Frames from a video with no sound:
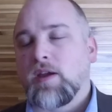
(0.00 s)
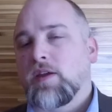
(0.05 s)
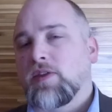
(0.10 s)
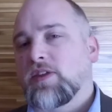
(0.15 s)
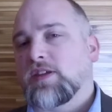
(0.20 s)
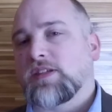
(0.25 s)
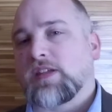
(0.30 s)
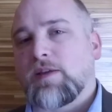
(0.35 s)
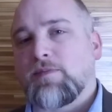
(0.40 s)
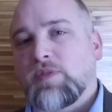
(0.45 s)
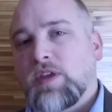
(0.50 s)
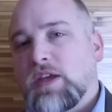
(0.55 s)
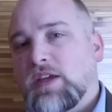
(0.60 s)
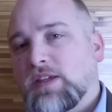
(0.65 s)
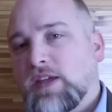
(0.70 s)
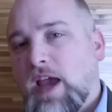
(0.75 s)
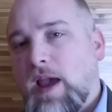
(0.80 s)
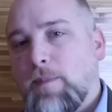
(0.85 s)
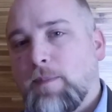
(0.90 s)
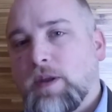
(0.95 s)
The same thing has
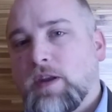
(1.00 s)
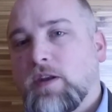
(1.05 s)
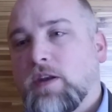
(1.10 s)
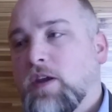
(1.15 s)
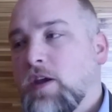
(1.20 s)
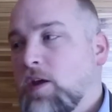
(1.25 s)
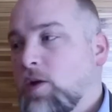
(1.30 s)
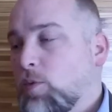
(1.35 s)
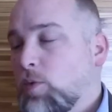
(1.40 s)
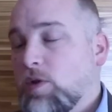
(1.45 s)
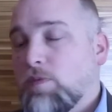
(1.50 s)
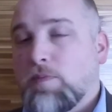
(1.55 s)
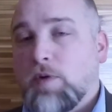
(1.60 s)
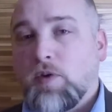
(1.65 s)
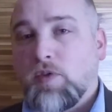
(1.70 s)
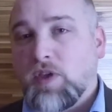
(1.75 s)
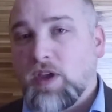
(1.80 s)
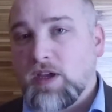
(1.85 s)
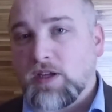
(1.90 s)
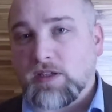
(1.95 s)
happened with
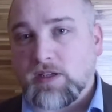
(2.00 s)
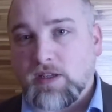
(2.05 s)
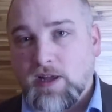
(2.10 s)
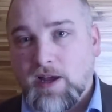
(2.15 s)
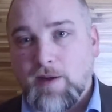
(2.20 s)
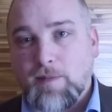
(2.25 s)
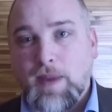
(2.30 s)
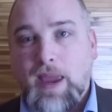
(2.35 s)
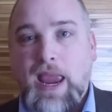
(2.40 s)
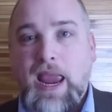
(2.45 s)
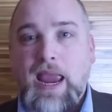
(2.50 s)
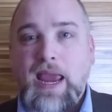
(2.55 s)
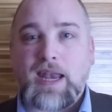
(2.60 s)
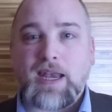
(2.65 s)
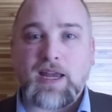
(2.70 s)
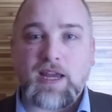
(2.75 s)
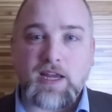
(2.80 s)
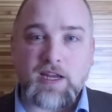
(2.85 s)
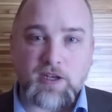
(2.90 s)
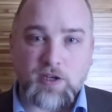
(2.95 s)
both Islam and
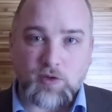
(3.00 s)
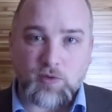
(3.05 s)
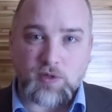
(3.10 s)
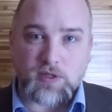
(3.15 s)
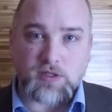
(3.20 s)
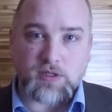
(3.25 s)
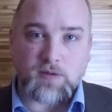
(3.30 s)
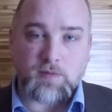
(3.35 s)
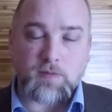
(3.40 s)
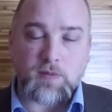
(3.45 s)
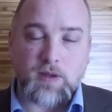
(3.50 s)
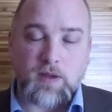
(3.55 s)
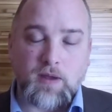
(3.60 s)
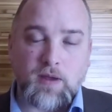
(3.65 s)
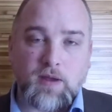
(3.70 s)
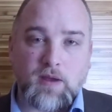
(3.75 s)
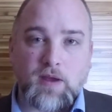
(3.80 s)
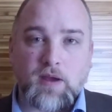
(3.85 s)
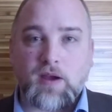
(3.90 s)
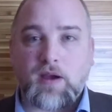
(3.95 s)
Hinduism
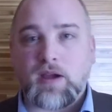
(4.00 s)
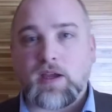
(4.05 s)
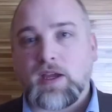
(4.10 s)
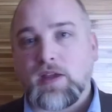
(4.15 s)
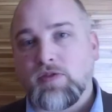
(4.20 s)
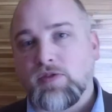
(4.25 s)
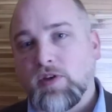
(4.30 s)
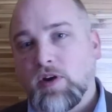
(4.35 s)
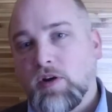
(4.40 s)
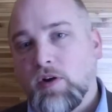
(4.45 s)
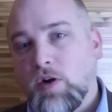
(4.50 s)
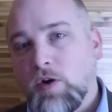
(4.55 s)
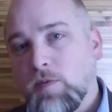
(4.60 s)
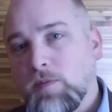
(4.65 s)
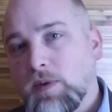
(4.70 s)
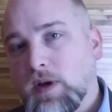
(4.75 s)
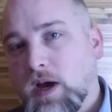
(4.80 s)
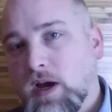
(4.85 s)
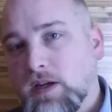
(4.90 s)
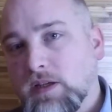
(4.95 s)
in their
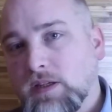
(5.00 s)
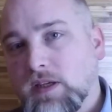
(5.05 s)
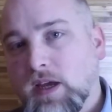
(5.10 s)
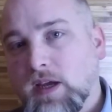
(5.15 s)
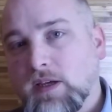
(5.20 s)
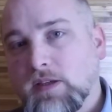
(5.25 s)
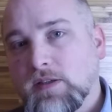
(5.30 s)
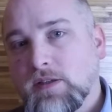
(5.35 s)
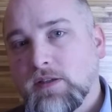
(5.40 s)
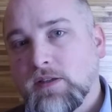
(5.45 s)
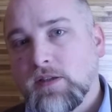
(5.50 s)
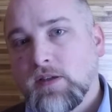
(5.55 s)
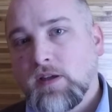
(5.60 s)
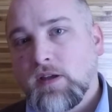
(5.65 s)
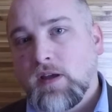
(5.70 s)
home contexts,